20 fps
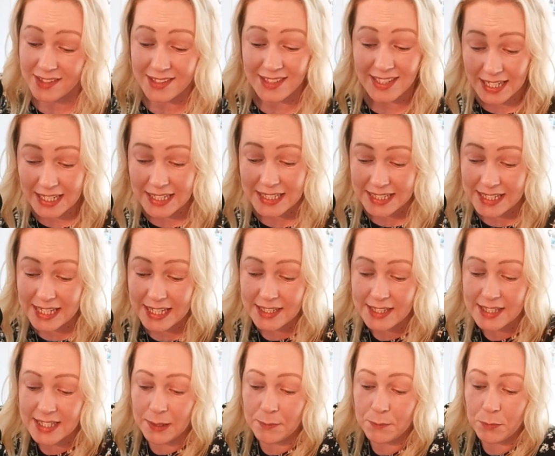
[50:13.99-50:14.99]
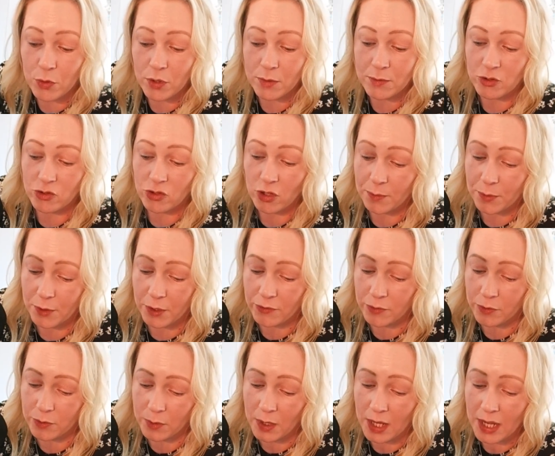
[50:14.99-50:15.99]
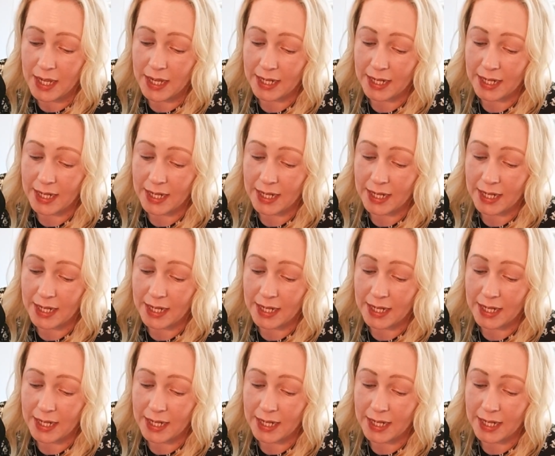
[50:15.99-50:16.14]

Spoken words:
so nearly 60 employment tribunal